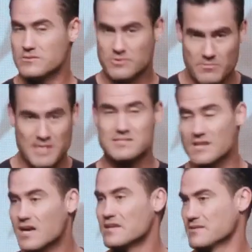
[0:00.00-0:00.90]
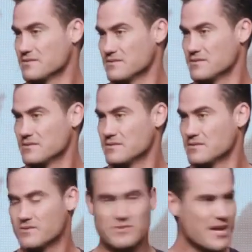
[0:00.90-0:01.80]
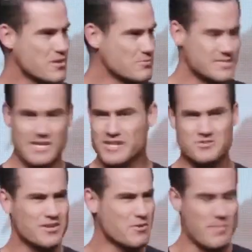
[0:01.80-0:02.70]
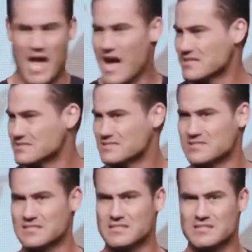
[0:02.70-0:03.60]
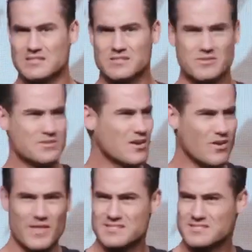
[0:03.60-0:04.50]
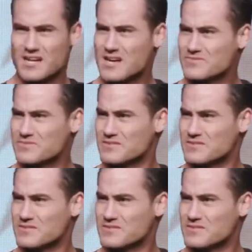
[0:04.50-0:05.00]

You're my son. You're not your mistakes. You're not your past. You're not all that stuff.